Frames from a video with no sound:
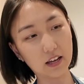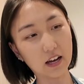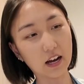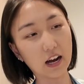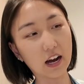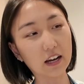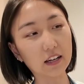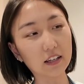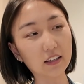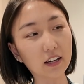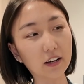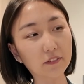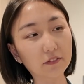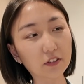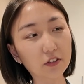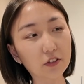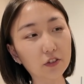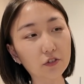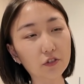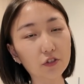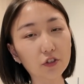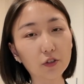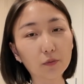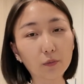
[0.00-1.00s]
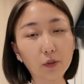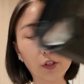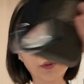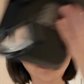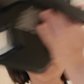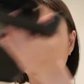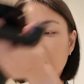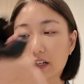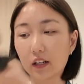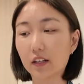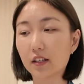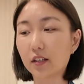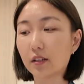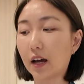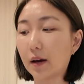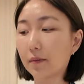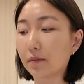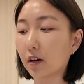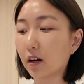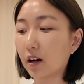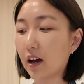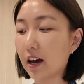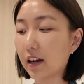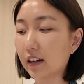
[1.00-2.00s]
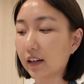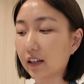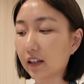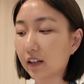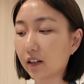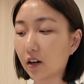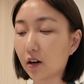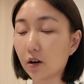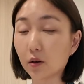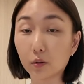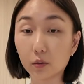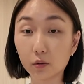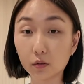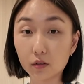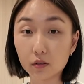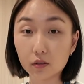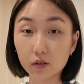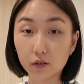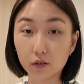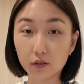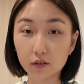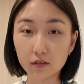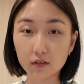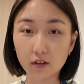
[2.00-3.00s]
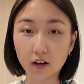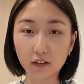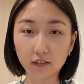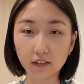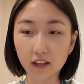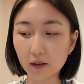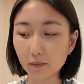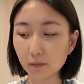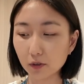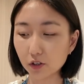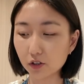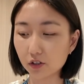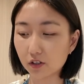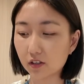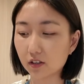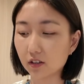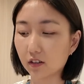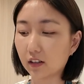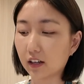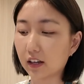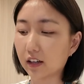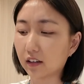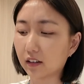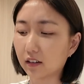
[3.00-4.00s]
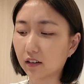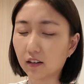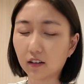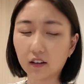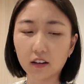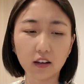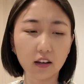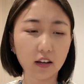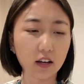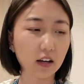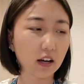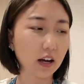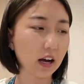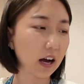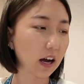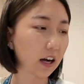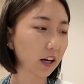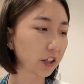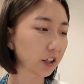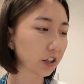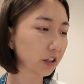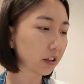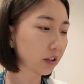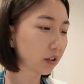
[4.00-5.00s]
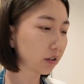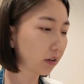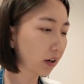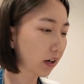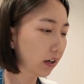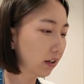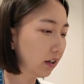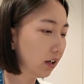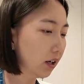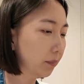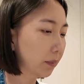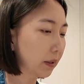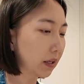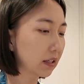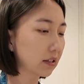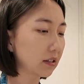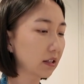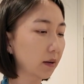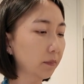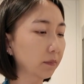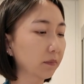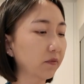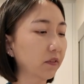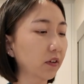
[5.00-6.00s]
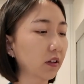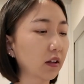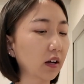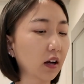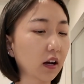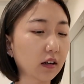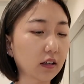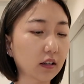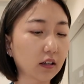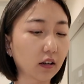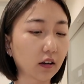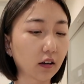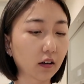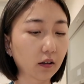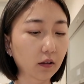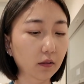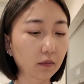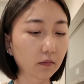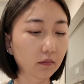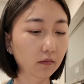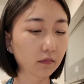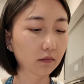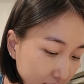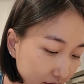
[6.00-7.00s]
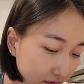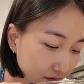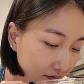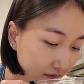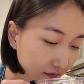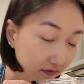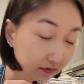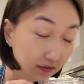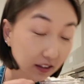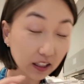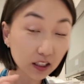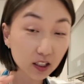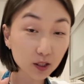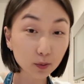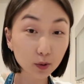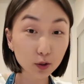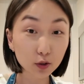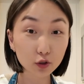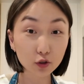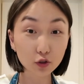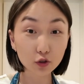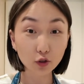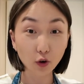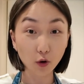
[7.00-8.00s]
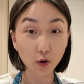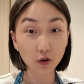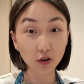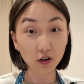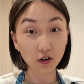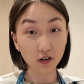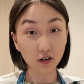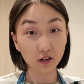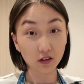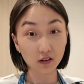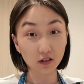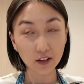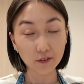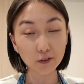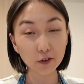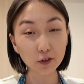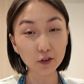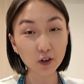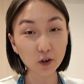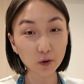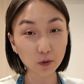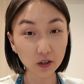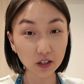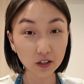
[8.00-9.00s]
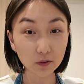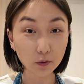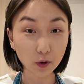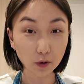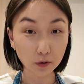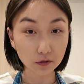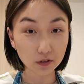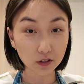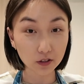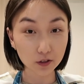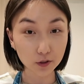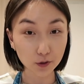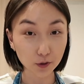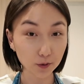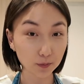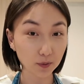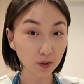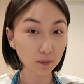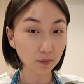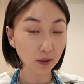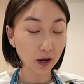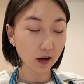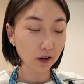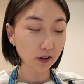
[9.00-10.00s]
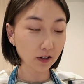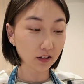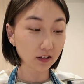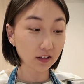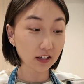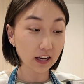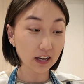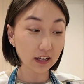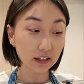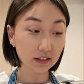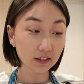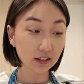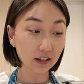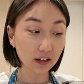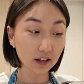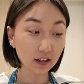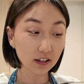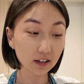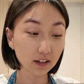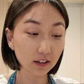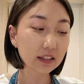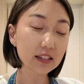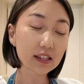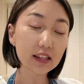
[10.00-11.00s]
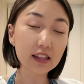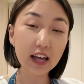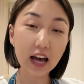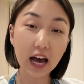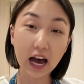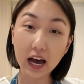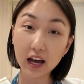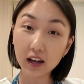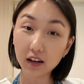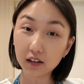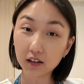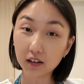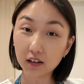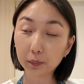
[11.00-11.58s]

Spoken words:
I didn't have to do too much because I'm not adding an oat, so there's not that much to like actually grind up except for the honeycomb. That smells so good. If you know what roasted soybean powder tastes like, it's that